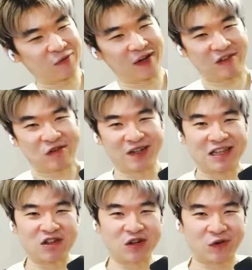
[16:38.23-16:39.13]
What, you
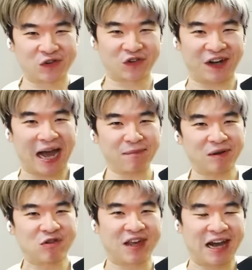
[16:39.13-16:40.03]
can show crack,
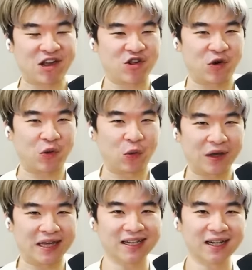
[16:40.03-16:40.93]
but you can't show
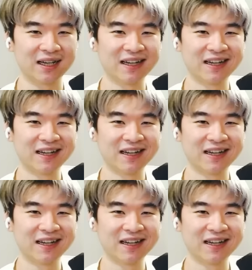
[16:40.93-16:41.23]
weed?